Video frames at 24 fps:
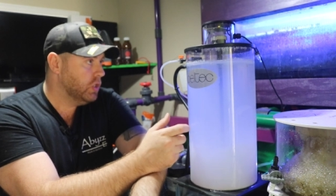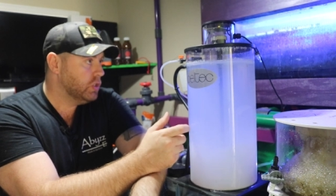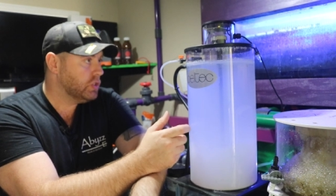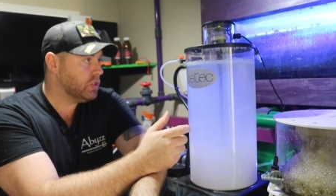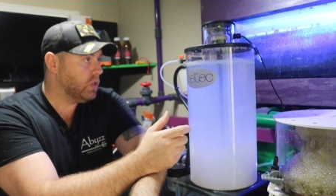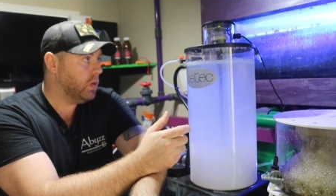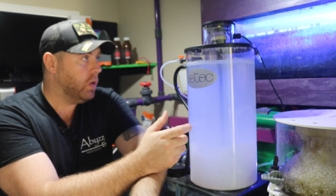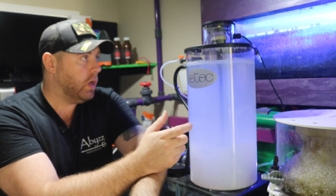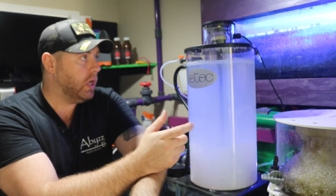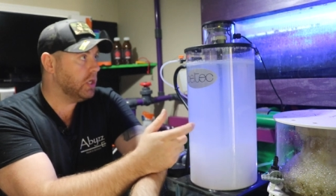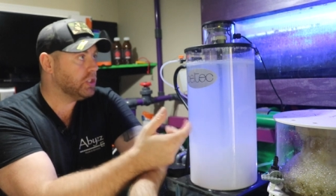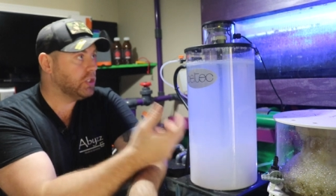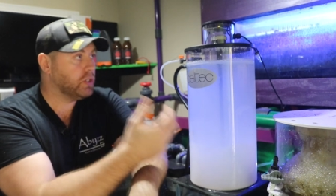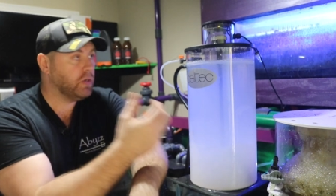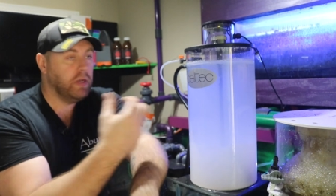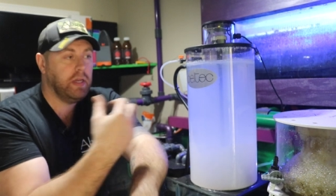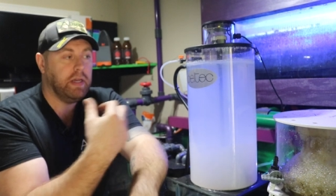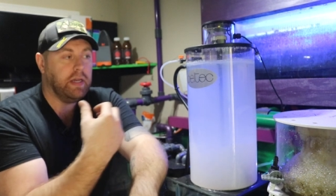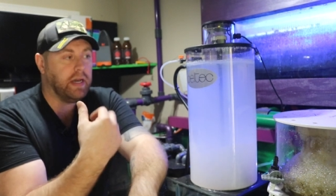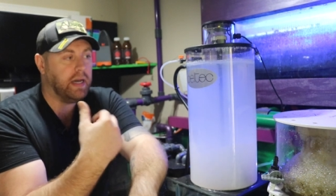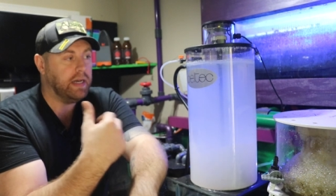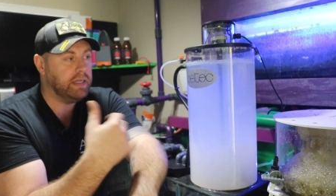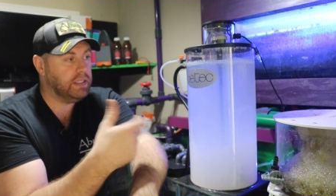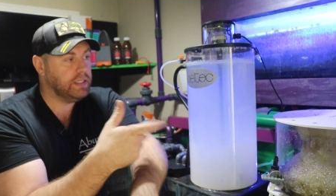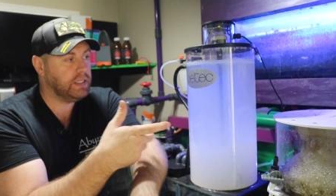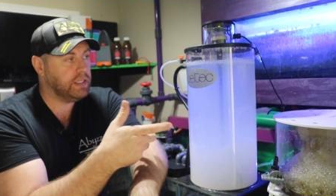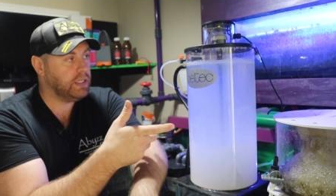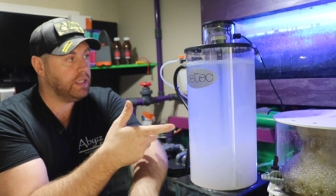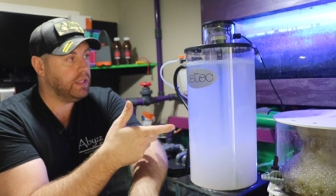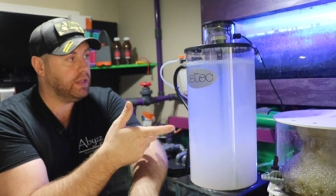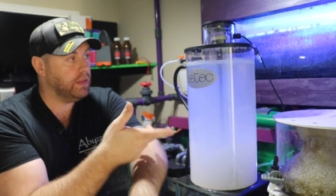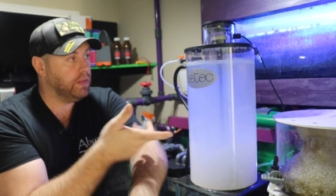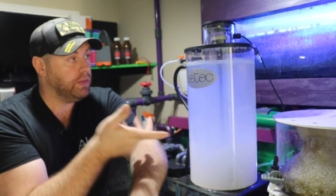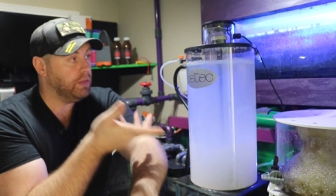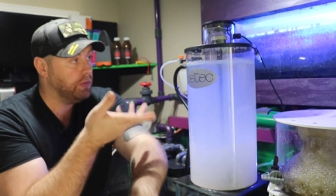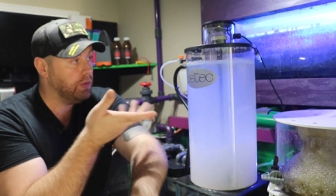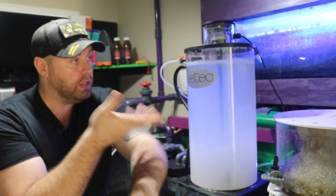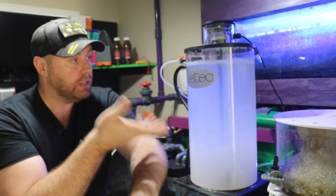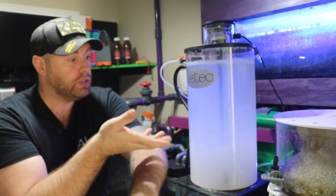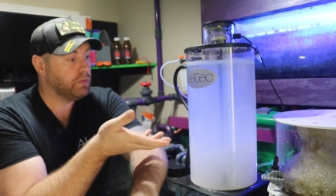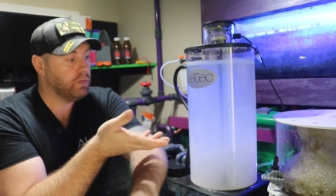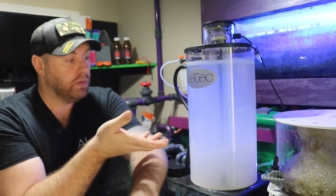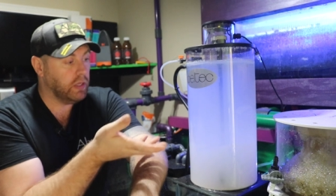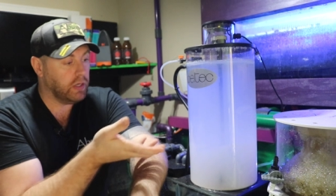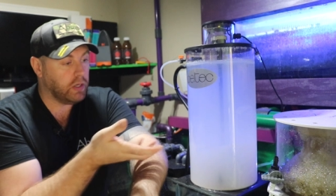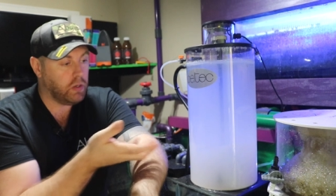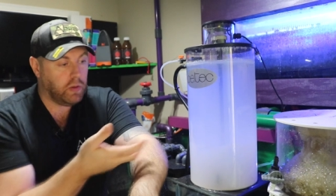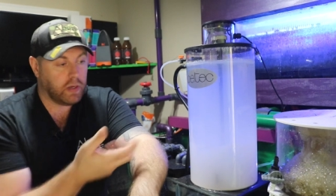So I'll show you guys just
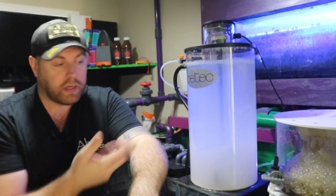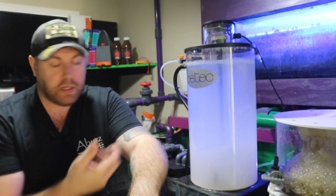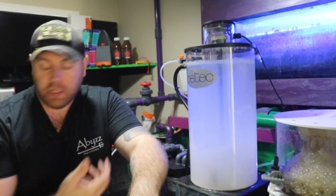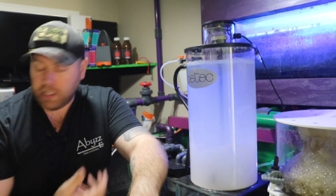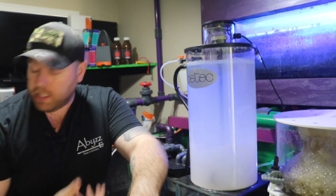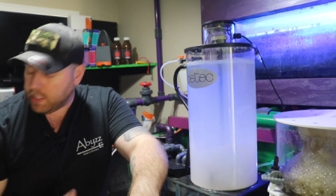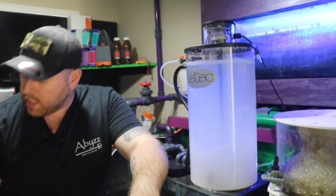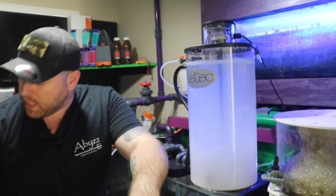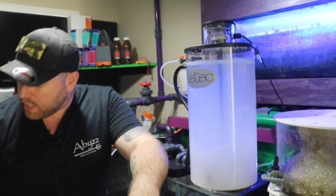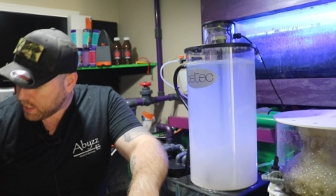really quickly